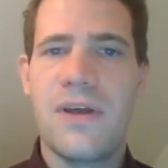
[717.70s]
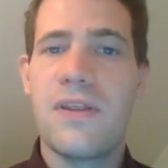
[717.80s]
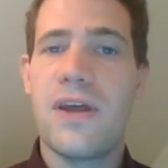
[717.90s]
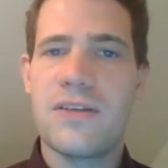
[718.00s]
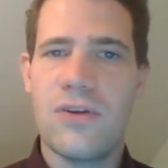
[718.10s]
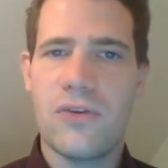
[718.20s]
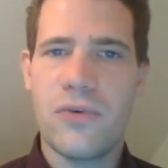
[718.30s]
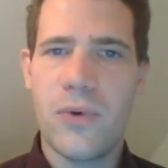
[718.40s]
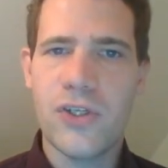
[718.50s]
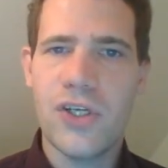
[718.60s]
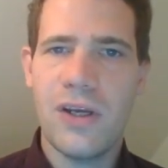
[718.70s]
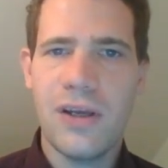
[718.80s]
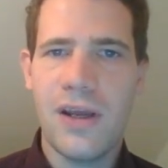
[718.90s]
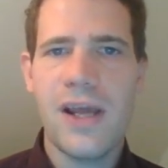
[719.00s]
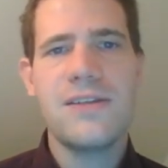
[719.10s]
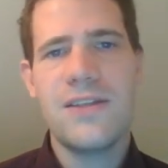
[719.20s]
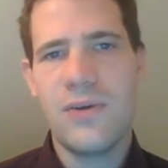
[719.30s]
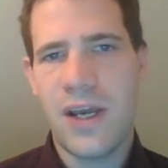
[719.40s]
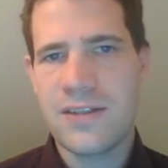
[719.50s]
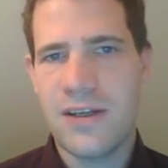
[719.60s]
Thanks a lot for watching, and see you
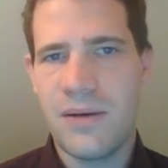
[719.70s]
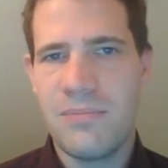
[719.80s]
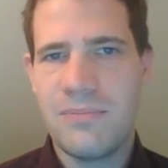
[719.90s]
next time.